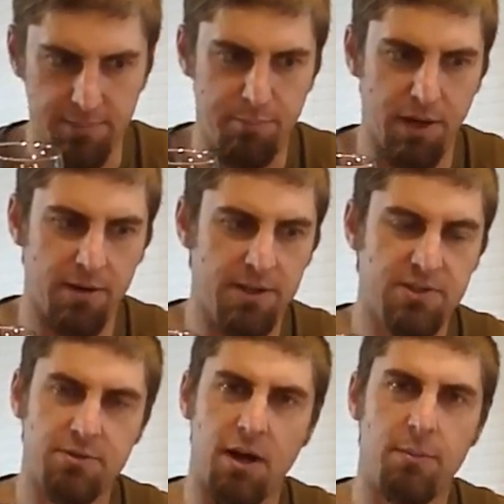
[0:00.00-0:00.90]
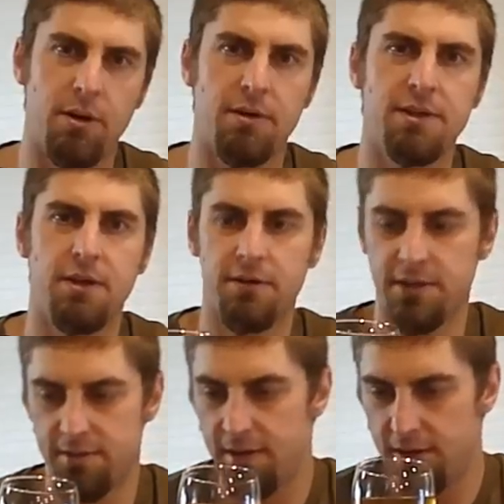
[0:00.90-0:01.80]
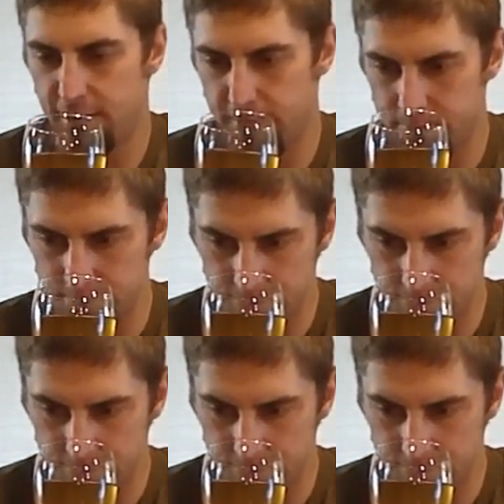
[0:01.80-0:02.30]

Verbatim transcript: like a berry strawberry note in there.